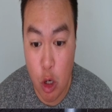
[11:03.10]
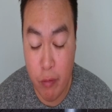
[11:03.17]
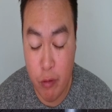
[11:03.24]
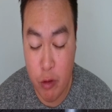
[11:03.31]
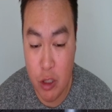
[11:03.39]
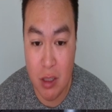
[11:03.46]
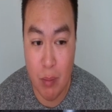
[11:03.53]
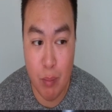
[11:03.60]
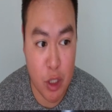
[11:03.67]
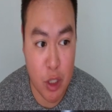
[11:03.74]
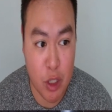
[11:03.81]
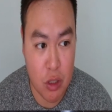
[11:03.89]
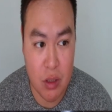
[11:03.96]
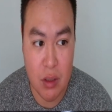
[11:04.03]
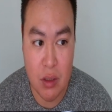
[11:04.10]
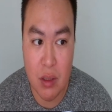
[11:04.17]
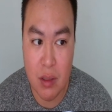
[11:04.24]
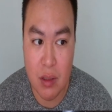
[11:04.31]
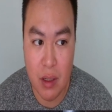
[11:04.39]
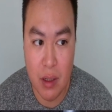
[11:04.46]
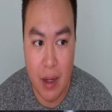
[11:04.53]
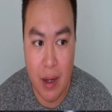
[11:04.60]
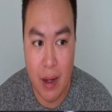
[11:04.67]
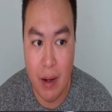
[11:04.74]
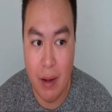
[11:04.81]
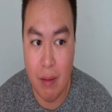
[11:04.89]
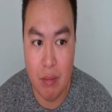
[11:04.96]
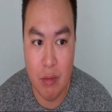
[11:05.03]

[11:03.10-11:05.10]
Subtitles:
for the submissions, and